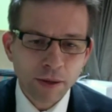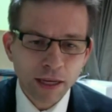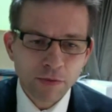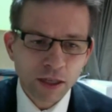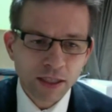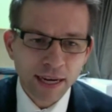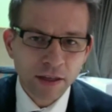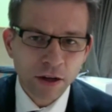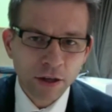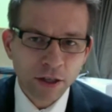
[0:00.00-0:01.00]
here's my
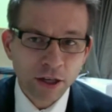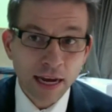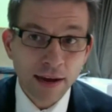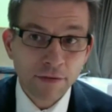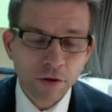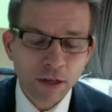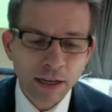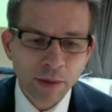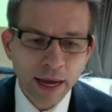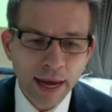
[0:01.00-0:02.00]
download, can you have a look and give
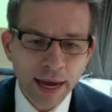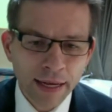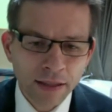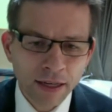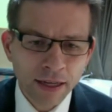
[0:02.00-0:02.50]
me a hand?